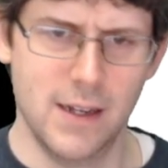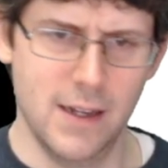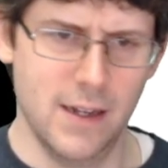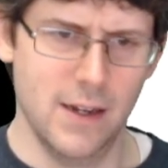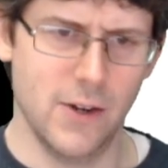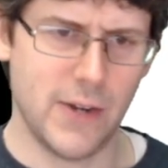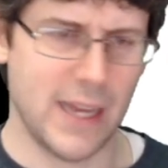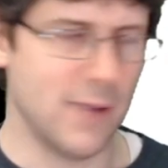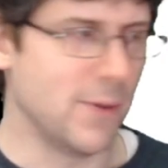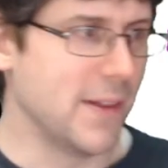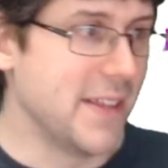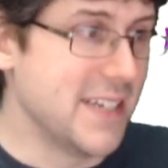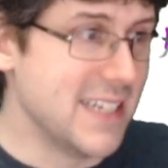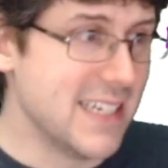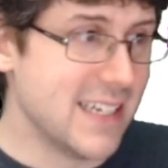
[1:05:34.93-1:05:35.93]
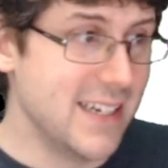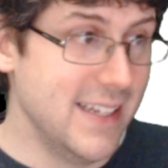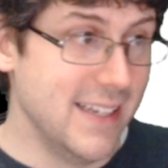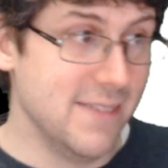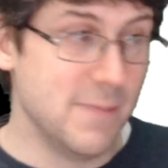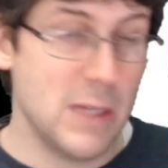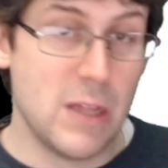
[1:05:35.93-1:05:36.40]
Okay, well, this is going to
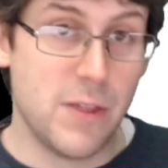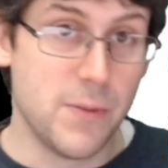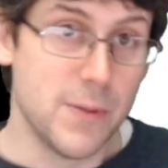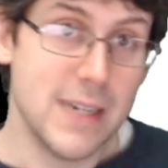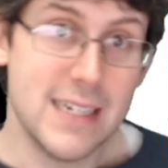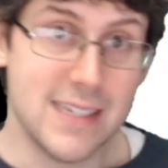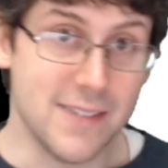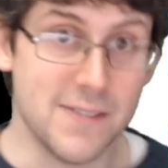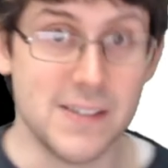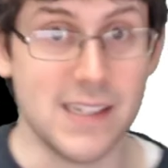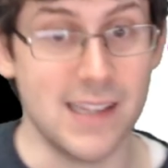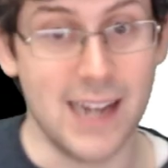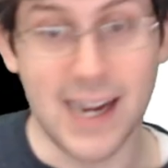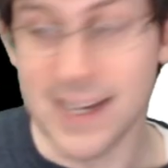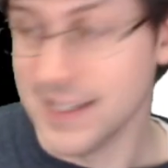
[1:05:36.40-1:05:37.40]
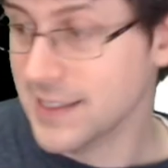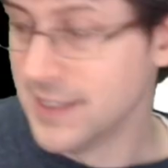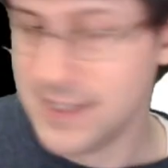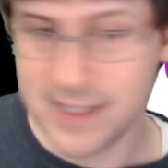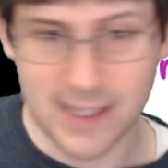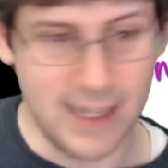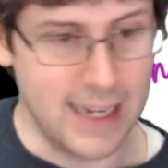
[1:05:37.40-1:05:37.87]
give me 3 different
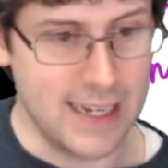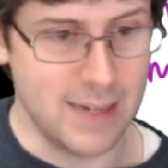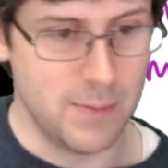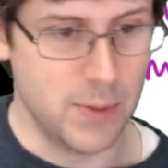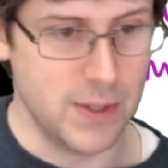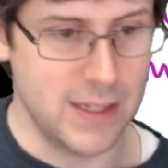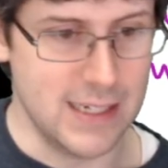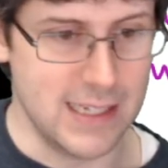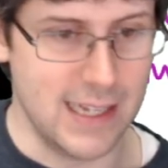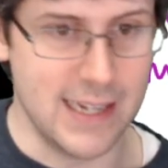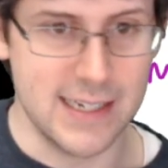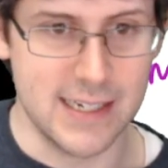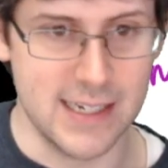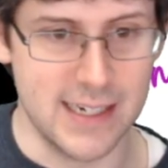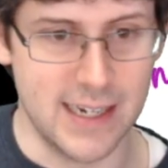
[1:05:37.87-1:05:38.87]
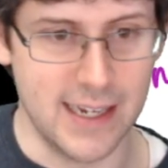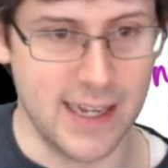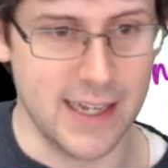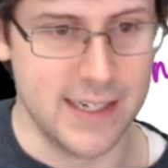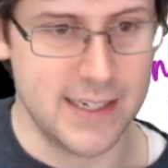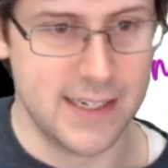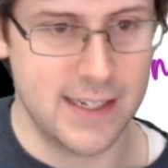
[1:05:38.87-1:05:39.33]
lines. I can put these lines in, I
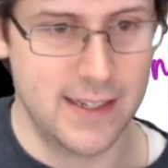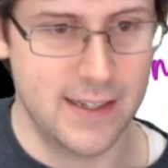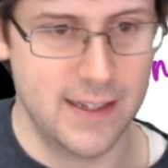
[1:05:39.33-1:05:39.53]
guess.